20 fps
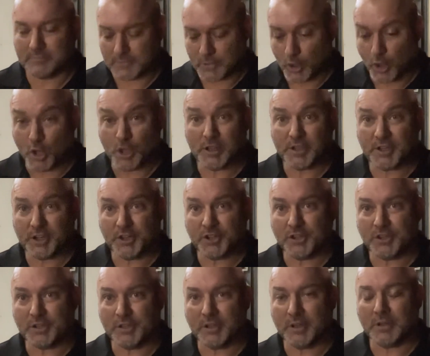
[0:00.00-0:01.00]
Holly to
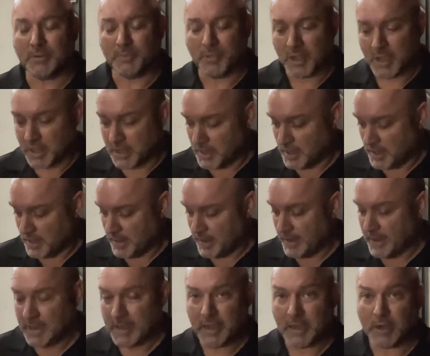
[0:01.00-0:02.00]
turn up.
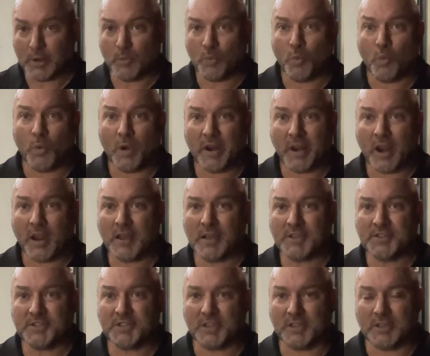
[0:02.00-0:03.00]
And one
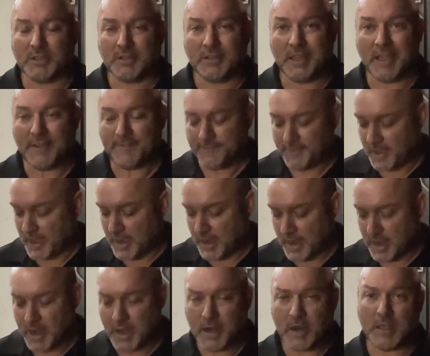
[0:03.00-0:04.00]
last thing, if
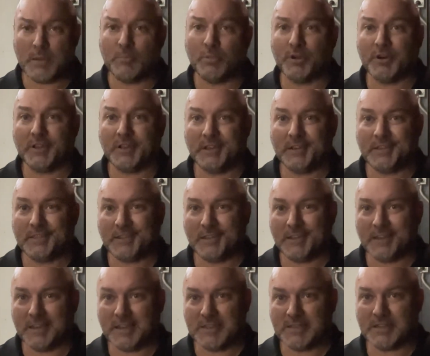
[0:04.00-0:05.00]
anybody out there
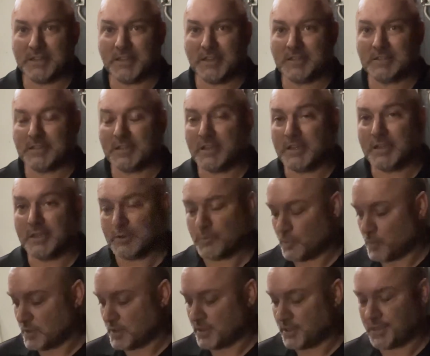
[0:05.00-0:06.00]
has an XA
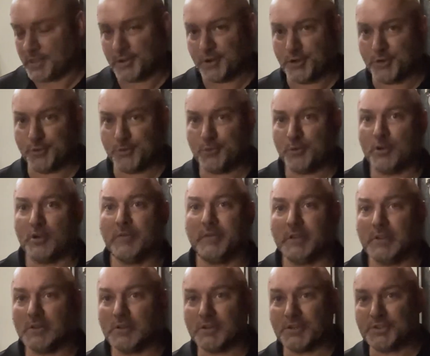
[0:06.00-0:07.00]
with
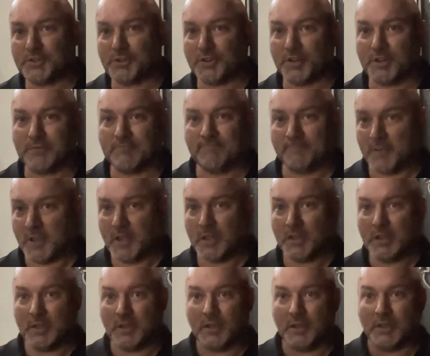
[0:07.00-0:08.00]
driving lights on it,
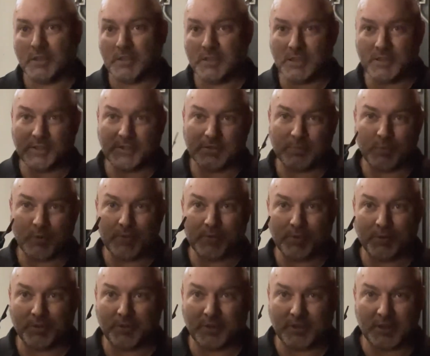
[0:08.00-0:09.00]
yes, we've
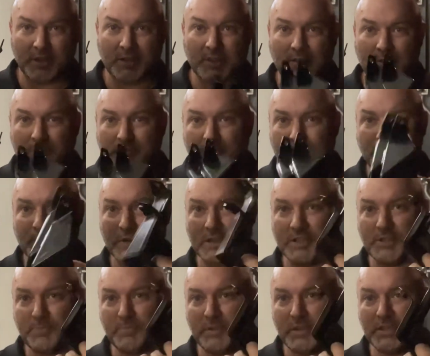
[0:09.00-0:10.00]
got the rear
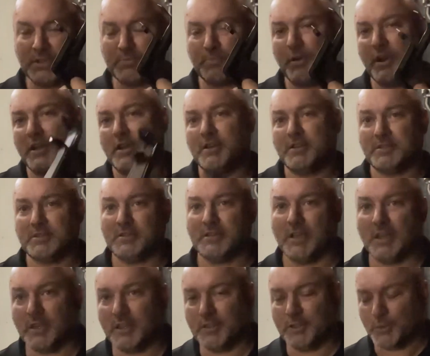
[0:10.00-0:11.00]
spares brackets
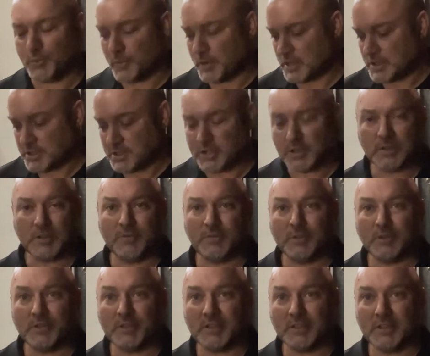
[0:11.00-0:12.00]
and the rings to
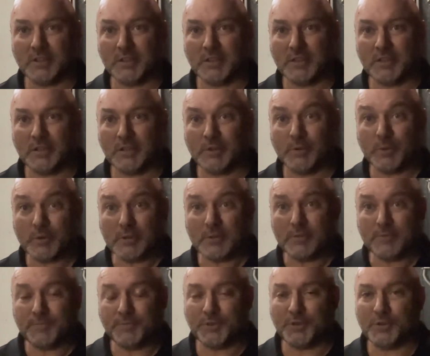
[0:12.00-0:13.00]
convert the grille
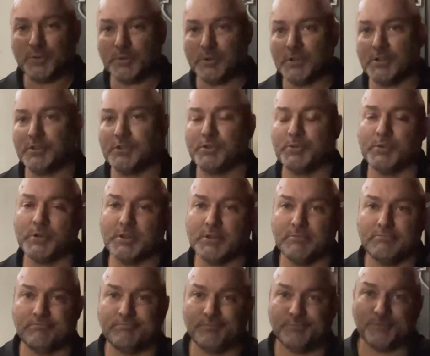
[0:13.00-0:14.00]
to a
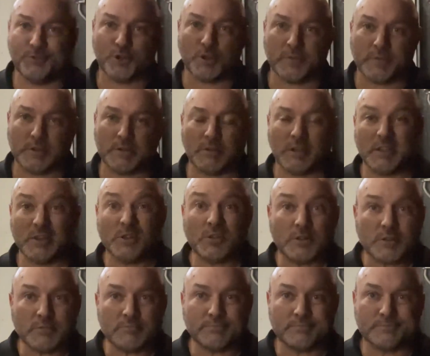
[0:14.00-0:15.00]
twin driving
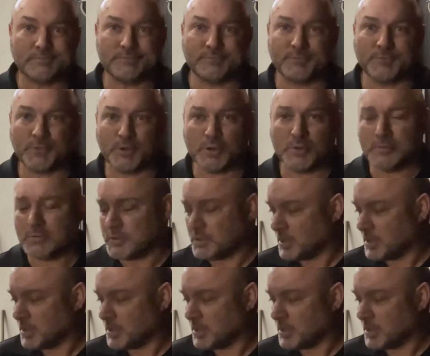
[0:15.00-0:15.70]
headlight grille.